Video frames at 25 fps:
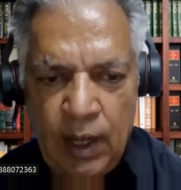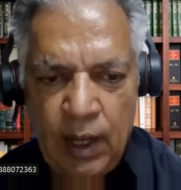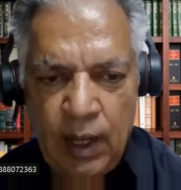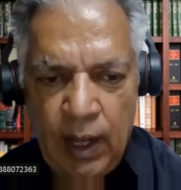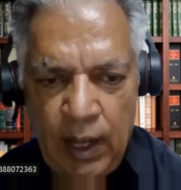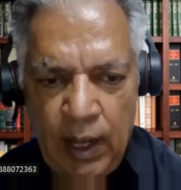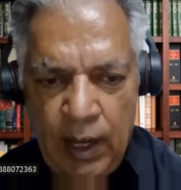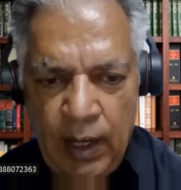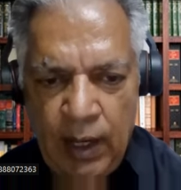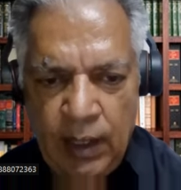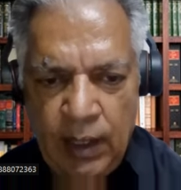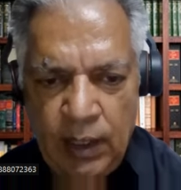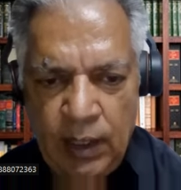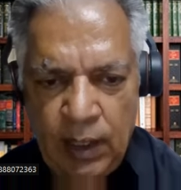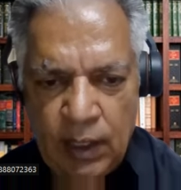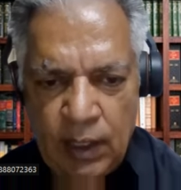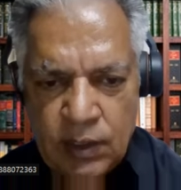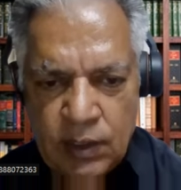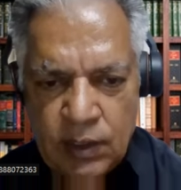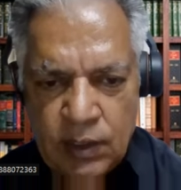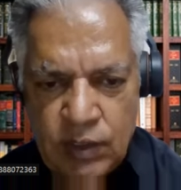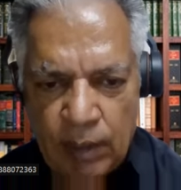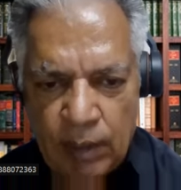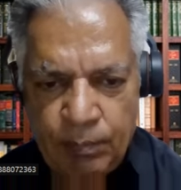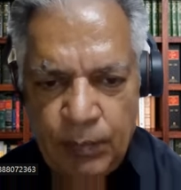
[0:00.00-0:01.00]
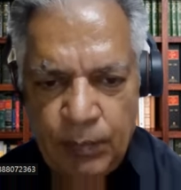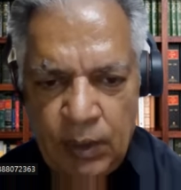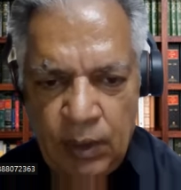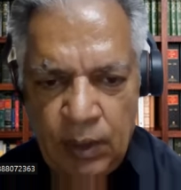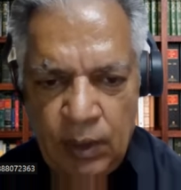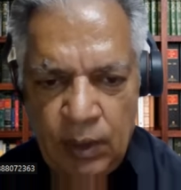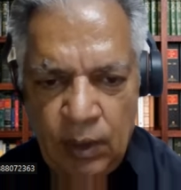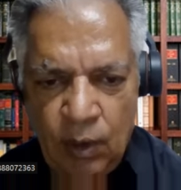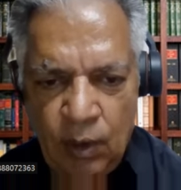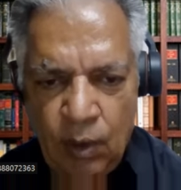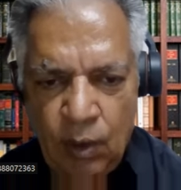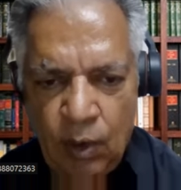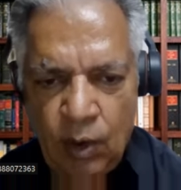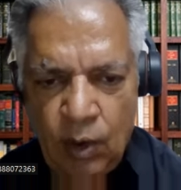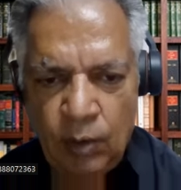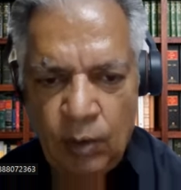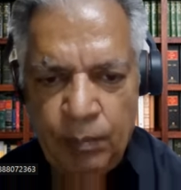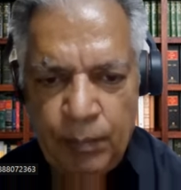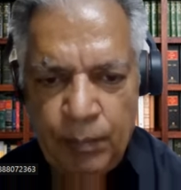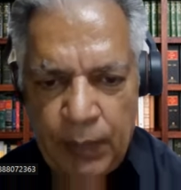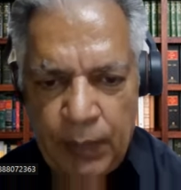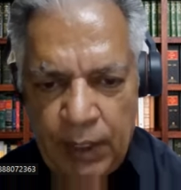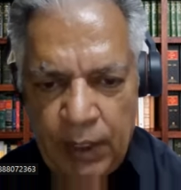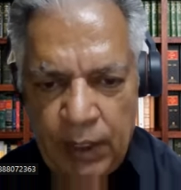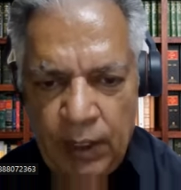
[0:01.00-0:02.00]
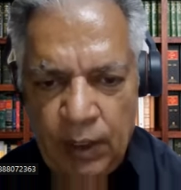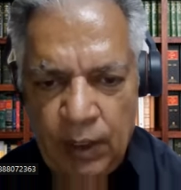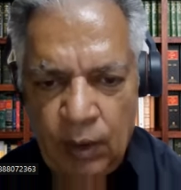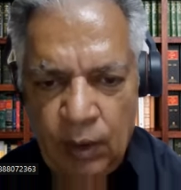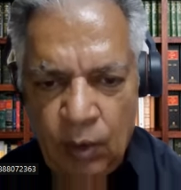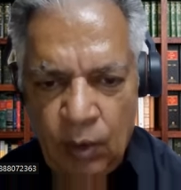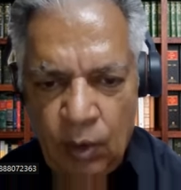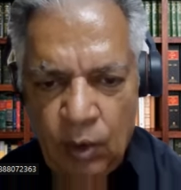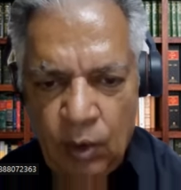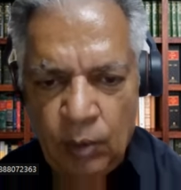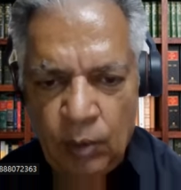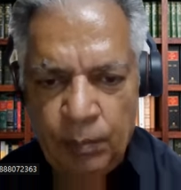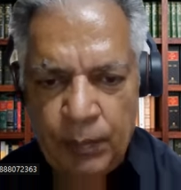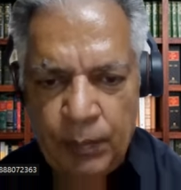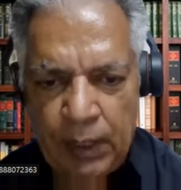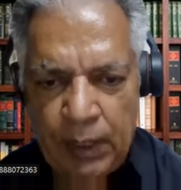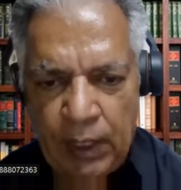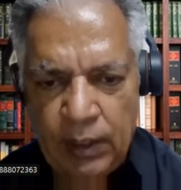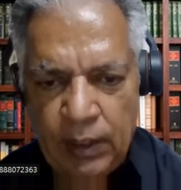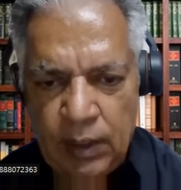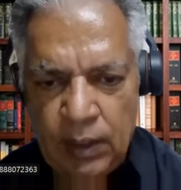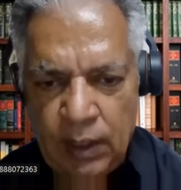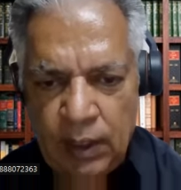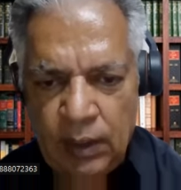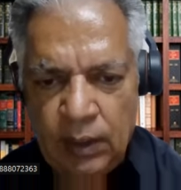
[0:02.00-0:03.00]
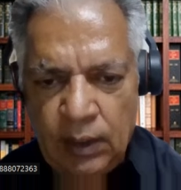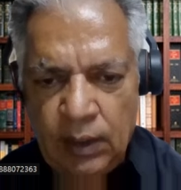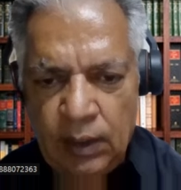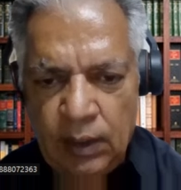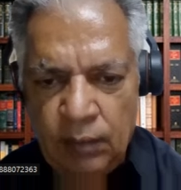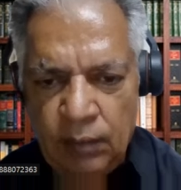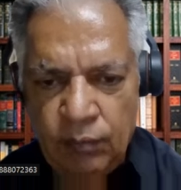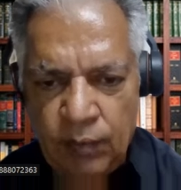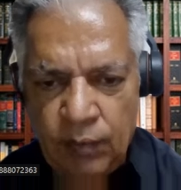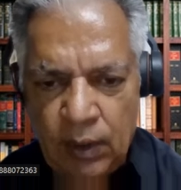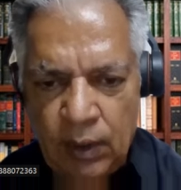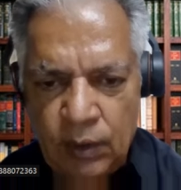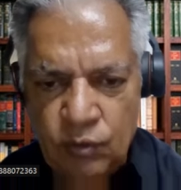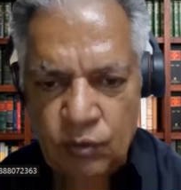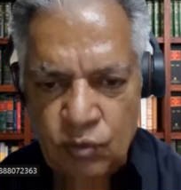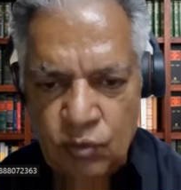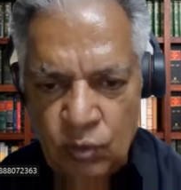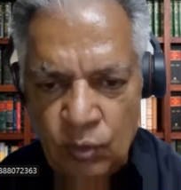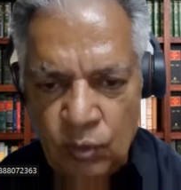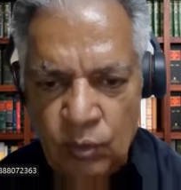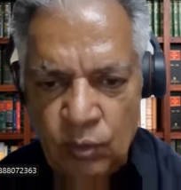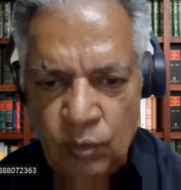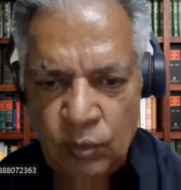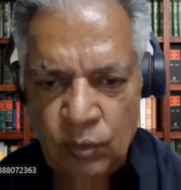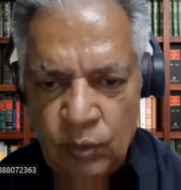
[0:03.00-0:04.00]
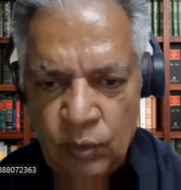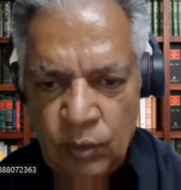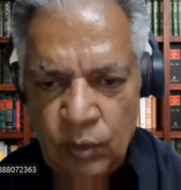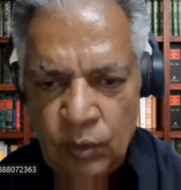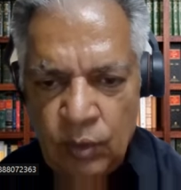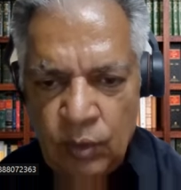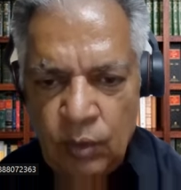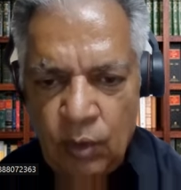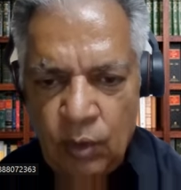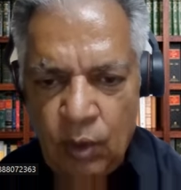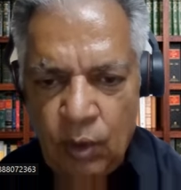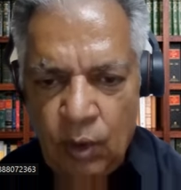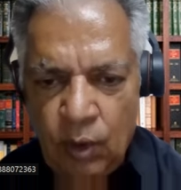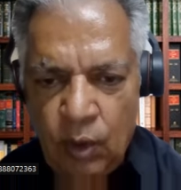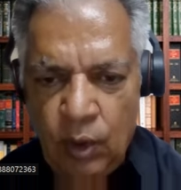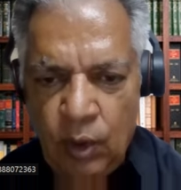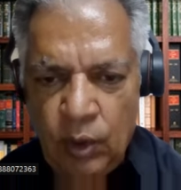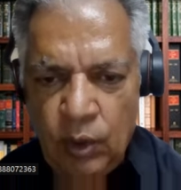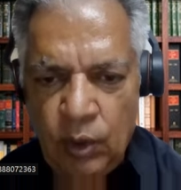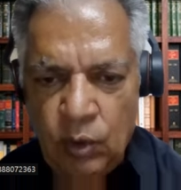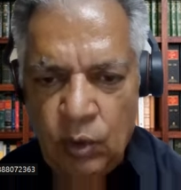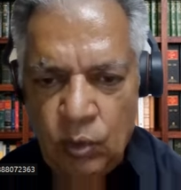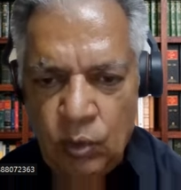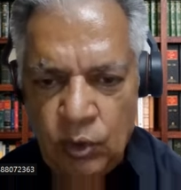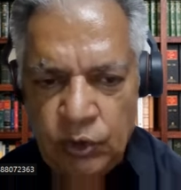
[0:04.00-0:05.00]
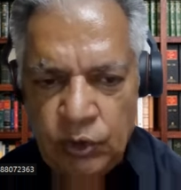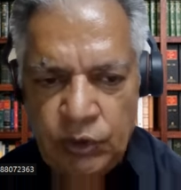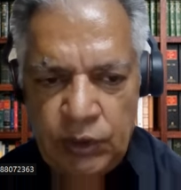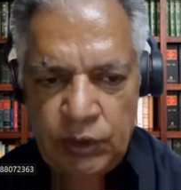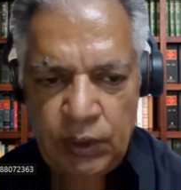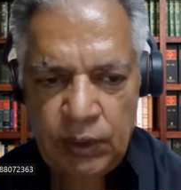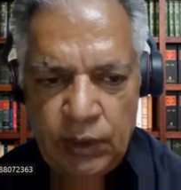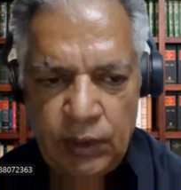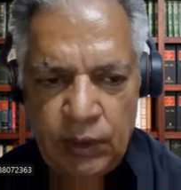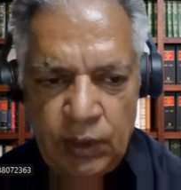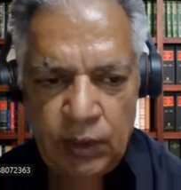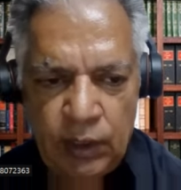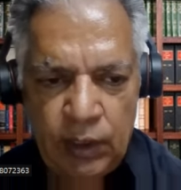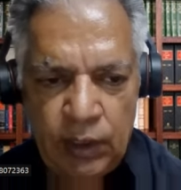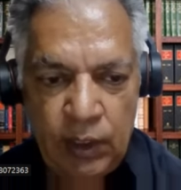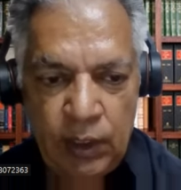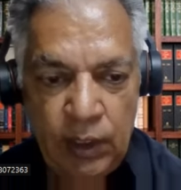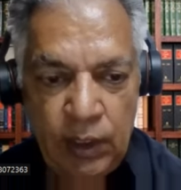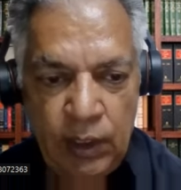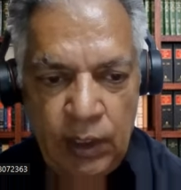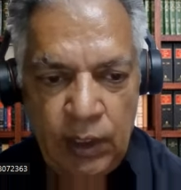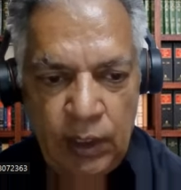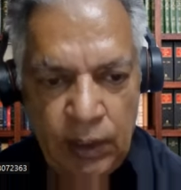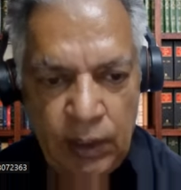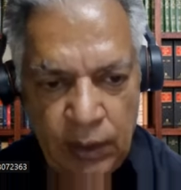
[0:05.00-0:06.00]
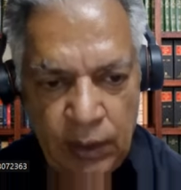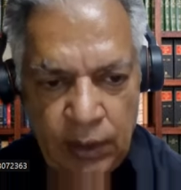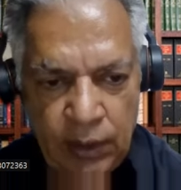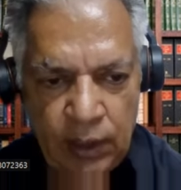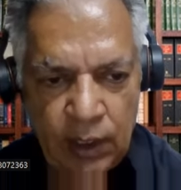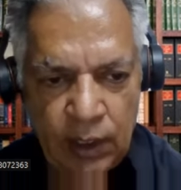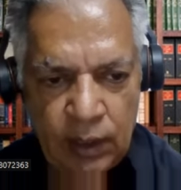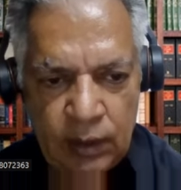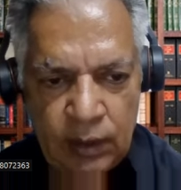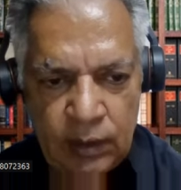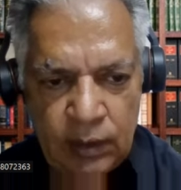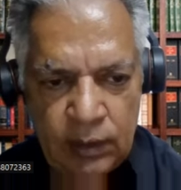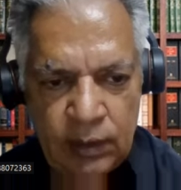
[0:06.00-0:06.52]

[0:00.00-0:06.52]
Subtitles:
and accepted or paid or presented for so or negotiated in India.